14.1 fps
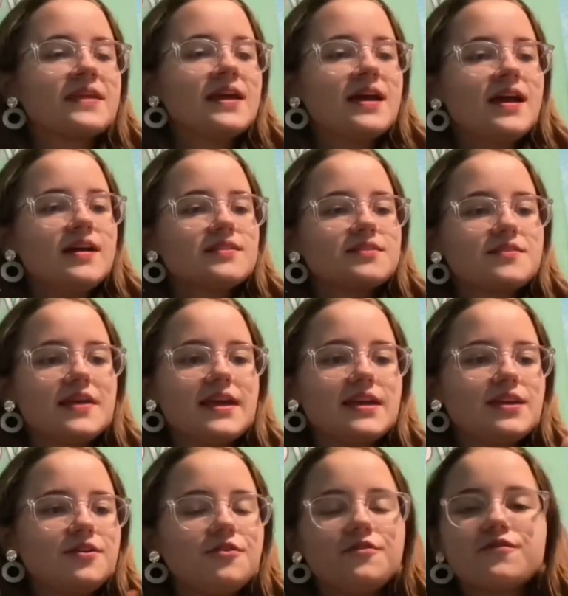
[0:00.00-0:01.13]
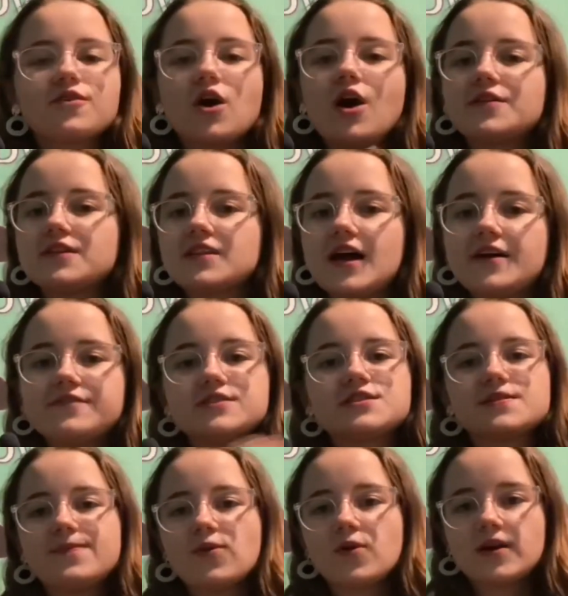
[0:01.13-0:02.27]
So thank you for all the love and
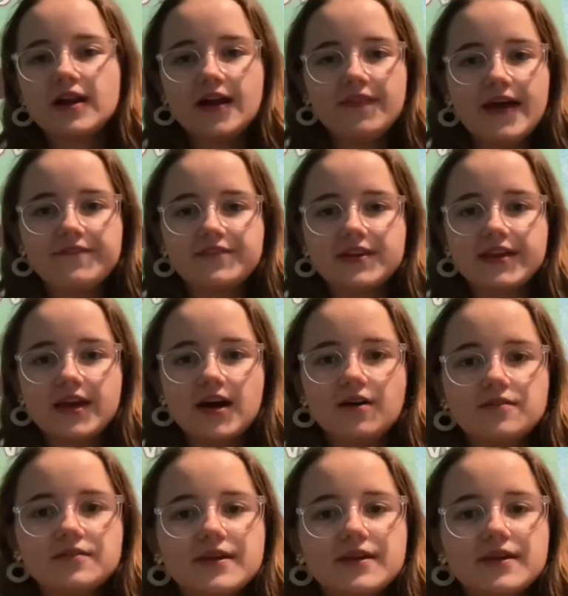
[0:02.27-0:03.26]
support on that video,